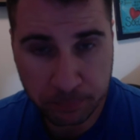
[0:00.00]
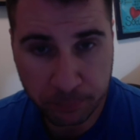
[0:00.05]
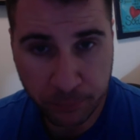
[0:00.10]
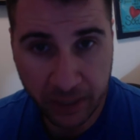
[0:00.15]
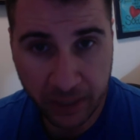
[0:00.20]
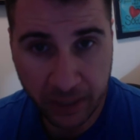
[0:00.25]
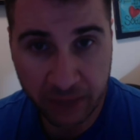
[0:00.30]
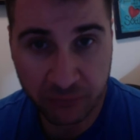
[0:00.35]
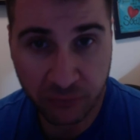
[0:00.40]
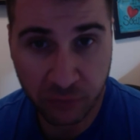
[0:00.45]

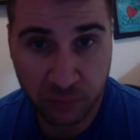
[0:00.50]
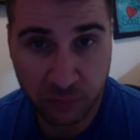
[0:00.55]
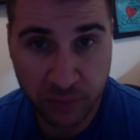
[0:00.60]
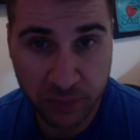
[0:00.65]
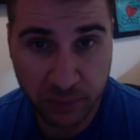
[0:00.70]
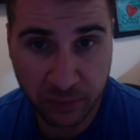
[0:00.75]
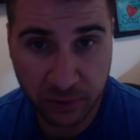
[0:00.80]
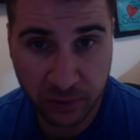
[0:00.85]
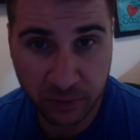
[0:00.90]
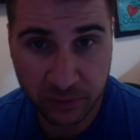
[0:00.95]
And for
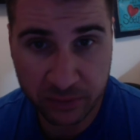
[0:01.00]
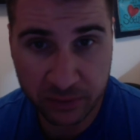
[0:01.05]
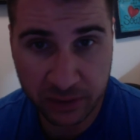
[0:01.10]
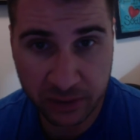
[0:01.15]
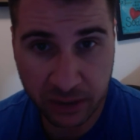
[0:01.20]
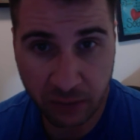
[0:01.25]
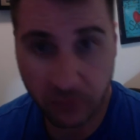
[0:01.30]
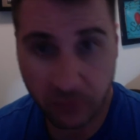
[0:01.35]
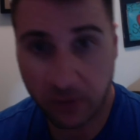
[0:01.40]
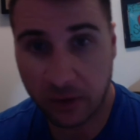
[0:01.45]
people that was
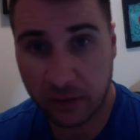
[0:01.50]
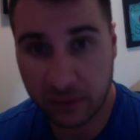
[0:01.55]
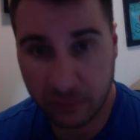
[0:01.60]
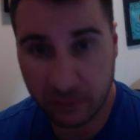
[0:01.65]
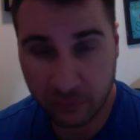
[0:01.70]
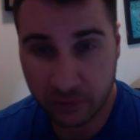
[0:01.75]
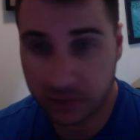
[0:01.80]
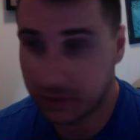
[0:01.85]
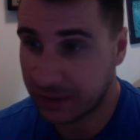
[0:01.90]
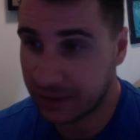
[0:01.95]
like, well,
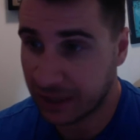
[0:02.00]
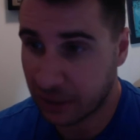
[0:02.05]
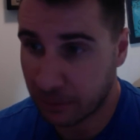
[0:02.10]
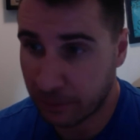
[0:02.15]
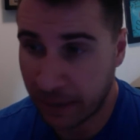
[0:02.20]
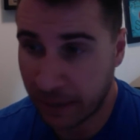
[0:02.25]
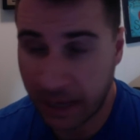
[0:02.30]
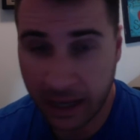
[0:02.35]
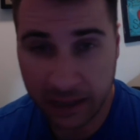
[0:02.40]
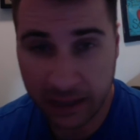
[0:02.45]
when you take a
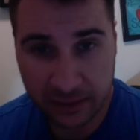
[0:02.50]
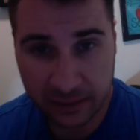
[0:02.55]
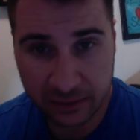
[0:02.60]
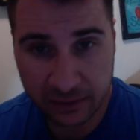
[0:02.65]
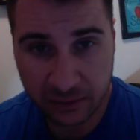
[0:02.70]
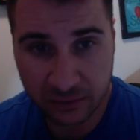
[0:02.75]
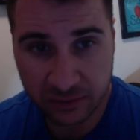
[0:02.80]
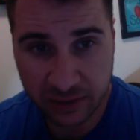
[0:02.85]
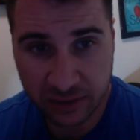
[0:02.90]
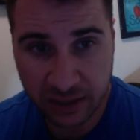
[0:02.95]
bath
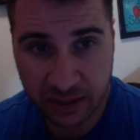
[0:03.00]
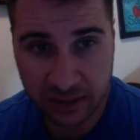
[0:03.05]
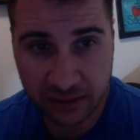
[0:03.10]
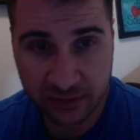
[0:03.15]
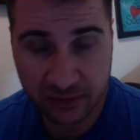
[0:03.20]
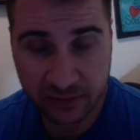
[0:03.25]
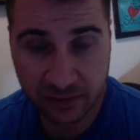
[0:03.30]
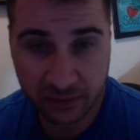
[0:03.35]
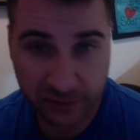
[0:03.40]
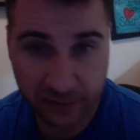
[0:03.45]
and your skin,
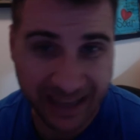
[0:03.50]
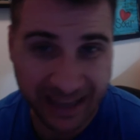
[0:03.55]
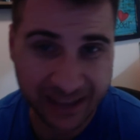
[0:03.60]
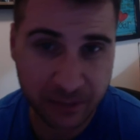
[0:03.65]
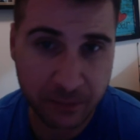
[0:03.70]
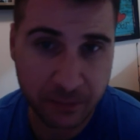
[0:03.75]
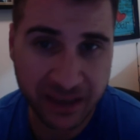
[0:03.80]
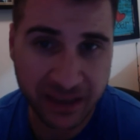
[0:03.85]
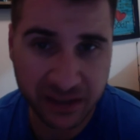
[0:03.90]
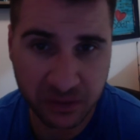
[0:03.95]
so
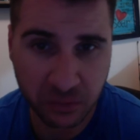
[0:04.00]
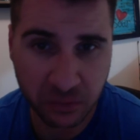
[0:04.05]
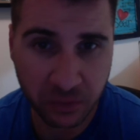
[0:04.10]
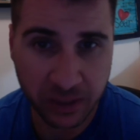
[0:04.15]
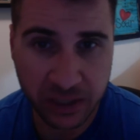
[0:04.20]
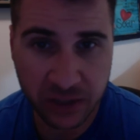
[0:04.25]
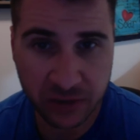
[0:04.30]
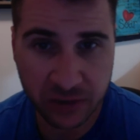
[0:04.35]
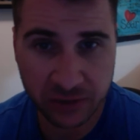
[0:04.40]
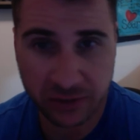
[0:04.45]
that's
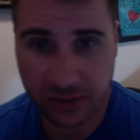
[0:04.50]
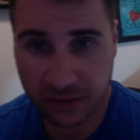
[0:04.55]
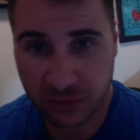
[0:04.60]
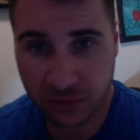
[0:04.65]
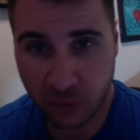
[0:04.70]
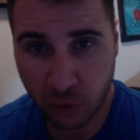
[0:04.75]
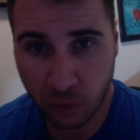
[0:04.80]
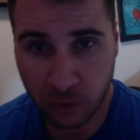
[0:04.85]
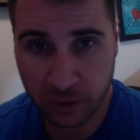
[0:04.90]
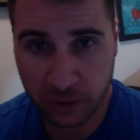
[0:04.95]
maceration. It's
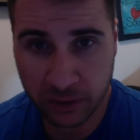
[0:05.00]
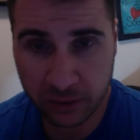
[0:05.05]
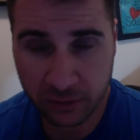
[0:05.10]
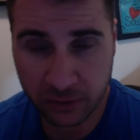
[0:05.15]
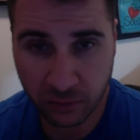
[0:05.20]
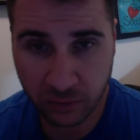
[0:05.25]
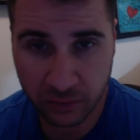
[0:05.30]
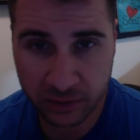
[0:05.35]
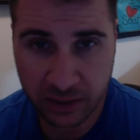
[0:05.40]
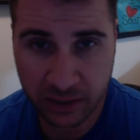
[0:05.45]

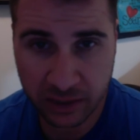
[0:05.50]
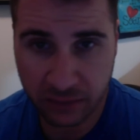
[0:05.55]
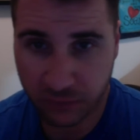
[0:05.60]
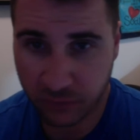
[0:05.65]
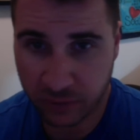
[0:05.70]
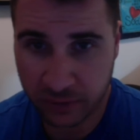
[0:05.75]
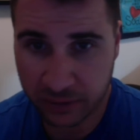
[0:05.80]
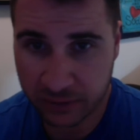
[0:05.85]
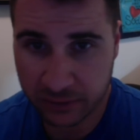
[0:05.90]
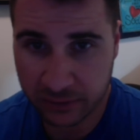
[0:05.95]
totally
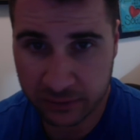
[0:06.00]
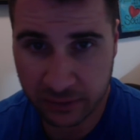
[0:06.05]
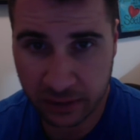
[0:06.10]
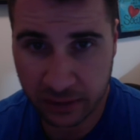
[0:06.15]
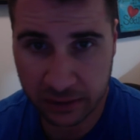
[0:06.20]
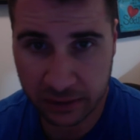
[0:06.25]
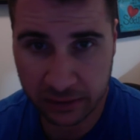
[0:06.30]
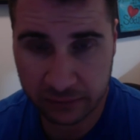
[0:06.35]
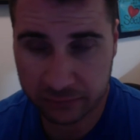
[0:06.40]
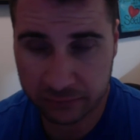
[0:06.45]
different. It's
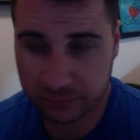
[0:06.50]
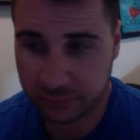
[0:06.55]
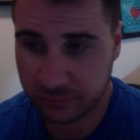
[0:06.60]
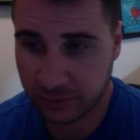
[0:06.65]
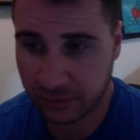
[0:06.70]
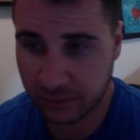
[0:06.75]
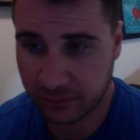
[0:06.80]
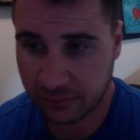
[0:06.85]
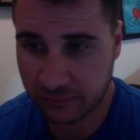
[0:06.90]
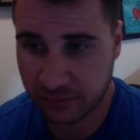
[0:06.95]

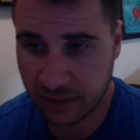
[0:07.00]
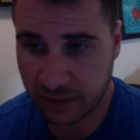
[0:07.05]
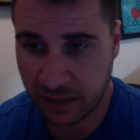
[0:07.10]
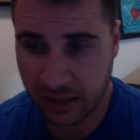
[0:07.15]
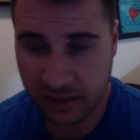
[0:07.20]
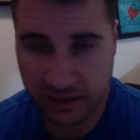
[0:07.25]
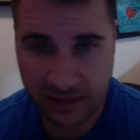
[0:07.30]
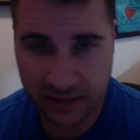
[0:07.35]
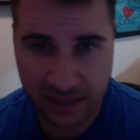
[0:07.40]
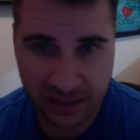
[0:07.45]

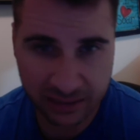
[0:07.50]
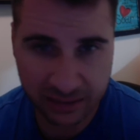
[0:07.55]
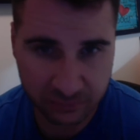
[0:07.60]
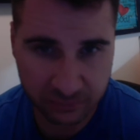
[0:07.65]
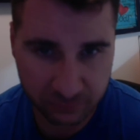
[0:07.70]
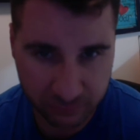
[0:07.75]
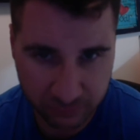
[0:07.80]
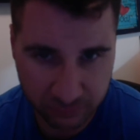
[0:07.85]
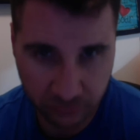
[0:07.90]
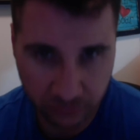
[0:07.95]
a
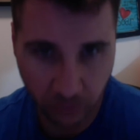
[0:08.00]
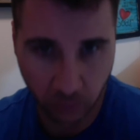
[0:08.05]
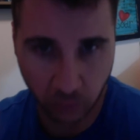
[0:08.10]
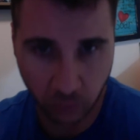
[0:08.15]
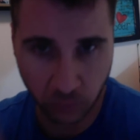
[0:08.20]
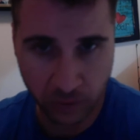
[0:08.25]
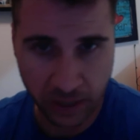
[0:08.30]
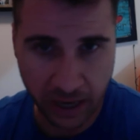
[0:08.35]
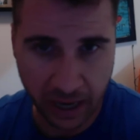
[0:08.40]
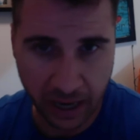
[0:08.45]
skin
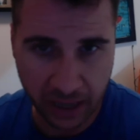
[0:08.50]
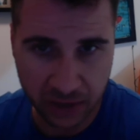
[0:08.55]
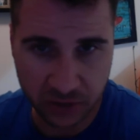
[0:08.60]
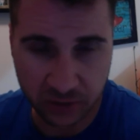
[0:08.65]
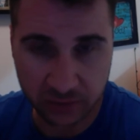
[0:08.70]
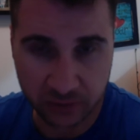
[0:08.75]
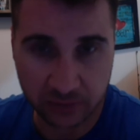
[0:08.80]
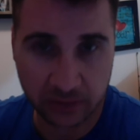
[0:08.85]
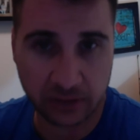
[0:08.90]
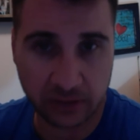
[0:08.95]

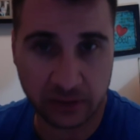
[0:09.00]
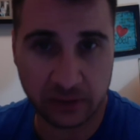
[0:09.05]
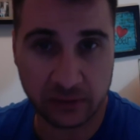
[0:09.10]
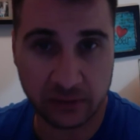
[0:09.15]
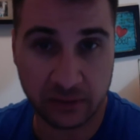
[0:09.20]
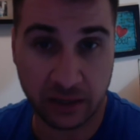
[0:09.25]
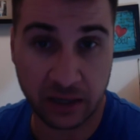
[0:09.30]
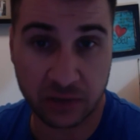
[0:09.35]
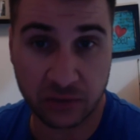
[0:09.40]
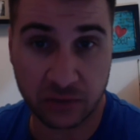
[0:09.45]
reaction, and
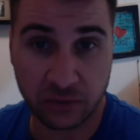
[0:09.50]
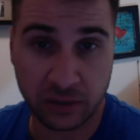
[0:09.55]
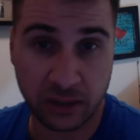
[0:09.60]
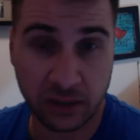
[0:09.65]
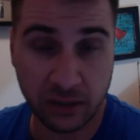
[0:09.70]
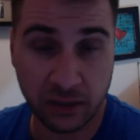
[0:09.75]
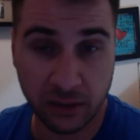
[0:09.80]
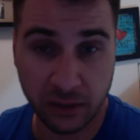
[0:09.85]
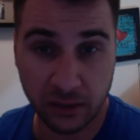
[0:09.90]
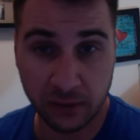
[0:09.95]
it's
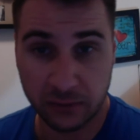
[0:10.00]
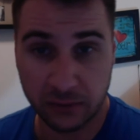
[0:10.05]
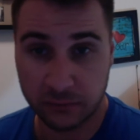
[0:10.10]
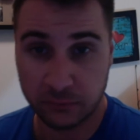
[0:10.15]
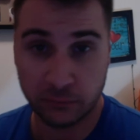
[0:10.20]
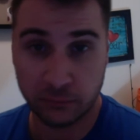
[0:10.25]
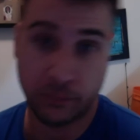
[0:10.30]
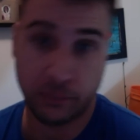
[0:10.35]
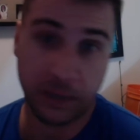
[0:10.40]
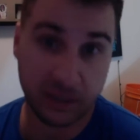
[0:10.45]
actually
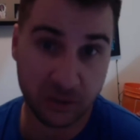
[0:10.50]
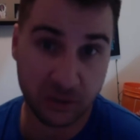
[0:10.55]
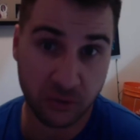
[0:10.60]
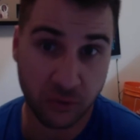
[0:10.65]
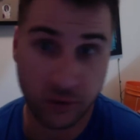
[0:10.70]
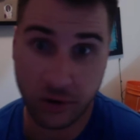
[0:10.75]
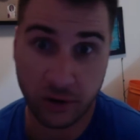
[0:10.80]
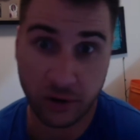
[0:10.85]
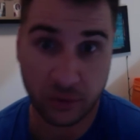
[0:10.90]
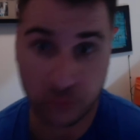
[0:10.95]

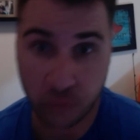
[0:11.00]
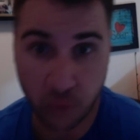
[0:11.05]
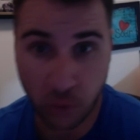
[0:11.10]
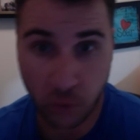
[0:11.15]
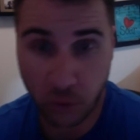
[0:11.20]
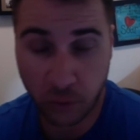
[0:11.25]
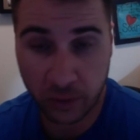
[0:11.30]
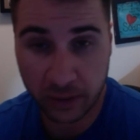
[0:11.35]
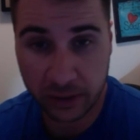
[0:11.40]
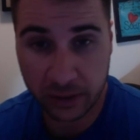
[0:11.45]
bacteria
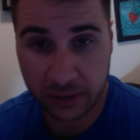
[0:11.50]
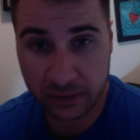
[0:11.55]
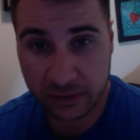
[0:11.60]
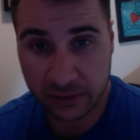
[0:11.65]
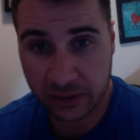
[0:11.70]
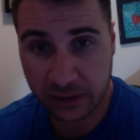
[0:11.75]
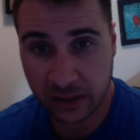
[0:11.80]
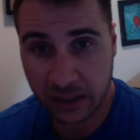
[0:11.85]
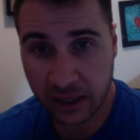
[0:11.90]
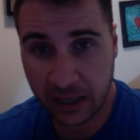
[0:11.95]
growing.
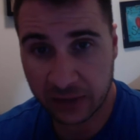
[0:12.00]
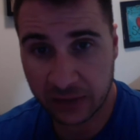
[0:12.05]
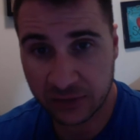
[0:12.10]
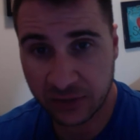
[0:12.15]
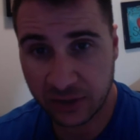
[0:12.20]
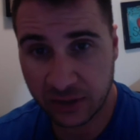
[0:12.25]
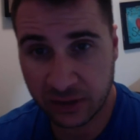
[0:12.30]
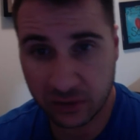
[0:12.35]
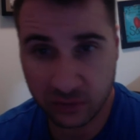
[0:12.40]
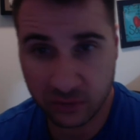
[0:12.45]
It has
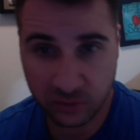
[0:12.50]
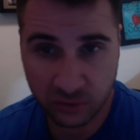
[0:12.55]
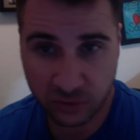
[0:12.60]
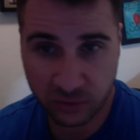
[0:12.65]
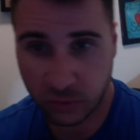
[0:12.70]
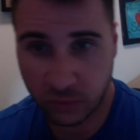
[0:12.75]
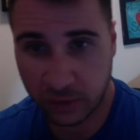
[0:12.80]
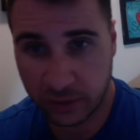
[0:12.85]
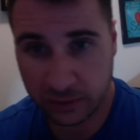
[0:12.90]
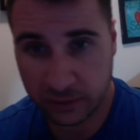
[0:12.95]
nothing to
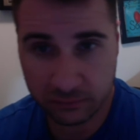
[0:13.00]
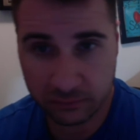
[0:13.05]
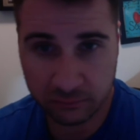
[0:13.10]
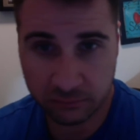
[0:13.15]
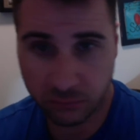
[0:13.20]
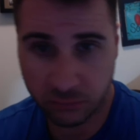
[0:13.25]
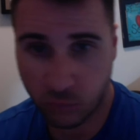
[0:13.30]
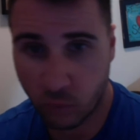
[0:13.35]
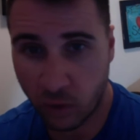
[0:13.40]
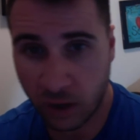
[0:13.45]
do with
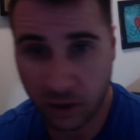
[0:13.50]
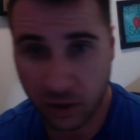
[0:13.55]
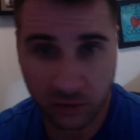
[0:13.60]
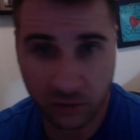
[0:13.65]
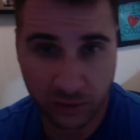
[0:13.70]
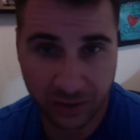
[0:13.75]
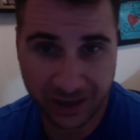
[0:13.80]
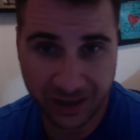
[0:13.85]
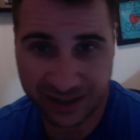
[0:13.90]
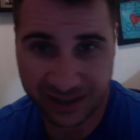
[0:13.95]

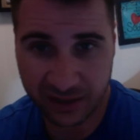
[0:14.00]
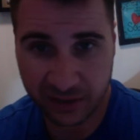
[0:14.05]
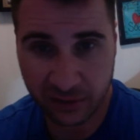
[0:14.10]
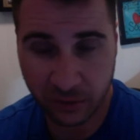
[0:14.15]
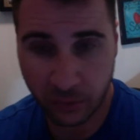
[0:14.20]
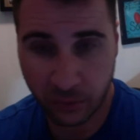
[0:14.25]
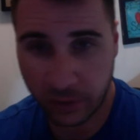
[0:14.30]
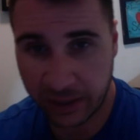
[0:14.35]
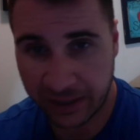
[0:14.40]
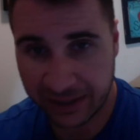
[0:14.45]
water kind of
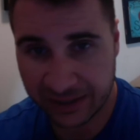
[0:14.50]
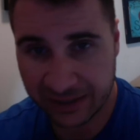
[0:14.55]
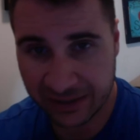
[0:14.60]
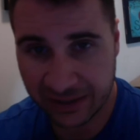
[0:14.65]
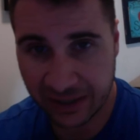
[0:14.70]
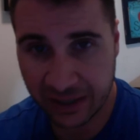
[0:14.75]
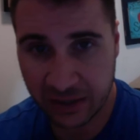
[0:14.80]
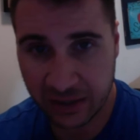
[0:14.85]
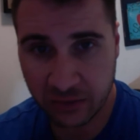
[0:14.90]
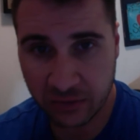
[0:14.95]
going
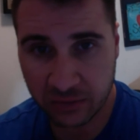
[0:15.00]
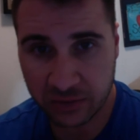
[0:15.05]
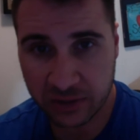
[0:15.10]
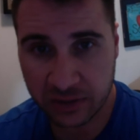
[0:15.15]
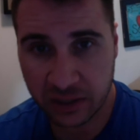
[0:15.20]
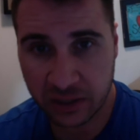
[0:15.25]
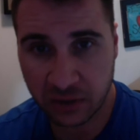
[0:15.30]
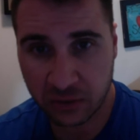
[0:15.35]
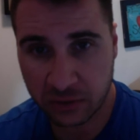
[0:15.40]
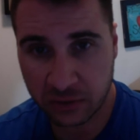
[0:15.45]
inside your
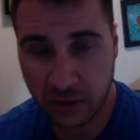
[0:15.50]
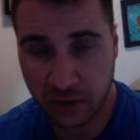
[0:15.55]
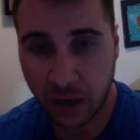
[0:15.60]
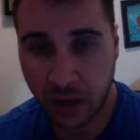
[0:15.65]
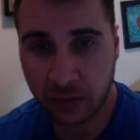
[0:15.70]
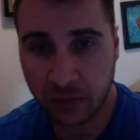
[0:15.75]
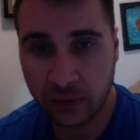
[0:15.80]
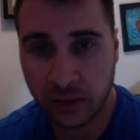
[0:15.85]
skin or not.